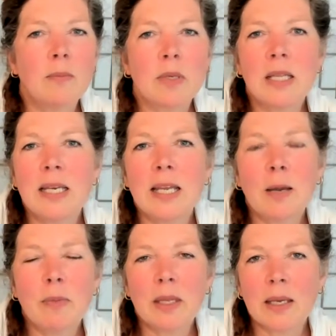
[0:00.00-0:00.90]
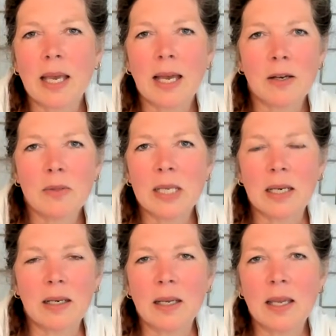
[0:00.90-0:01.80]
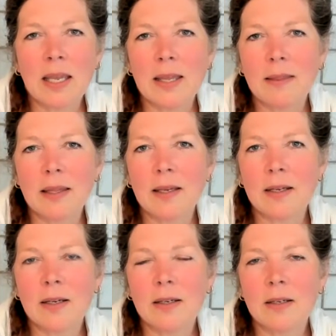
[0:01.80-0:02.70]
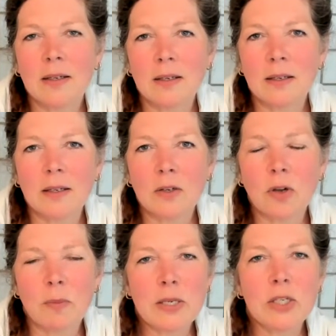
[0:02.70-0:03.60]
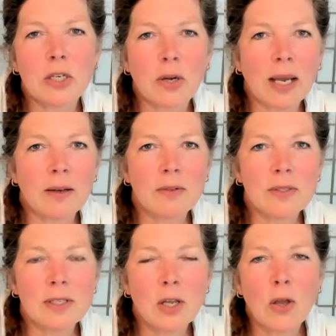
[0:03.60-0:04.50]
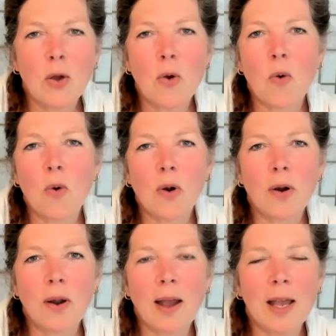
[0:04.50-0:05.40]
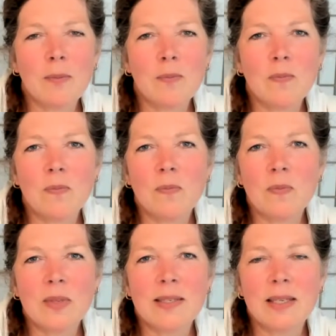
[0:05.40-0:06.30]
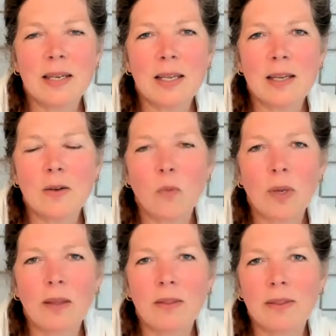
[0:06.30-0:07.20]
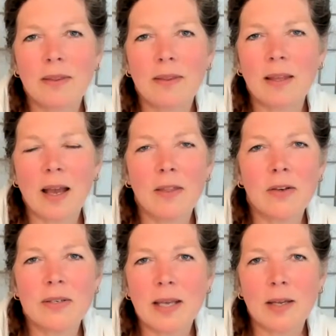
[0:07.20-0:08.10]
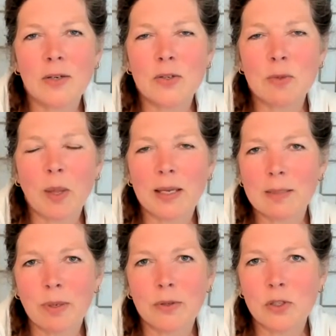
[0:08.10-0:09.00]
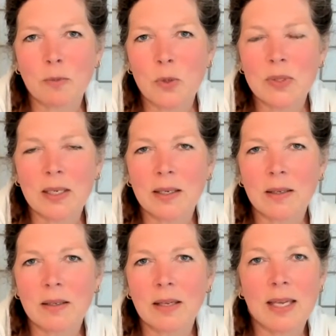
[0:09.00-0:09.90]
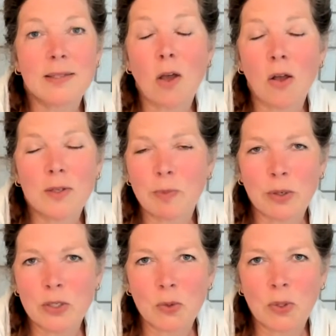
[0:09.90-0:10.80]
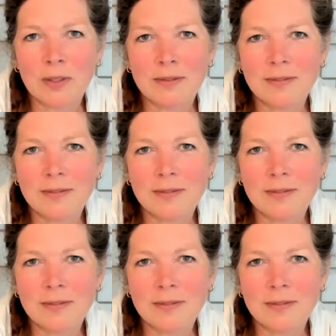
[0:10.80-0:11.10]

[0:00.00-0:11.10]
cleaning up the cow dung in the cremation ground, or I'm sitting with other sadhus playing spiritual music. It's all spiritual.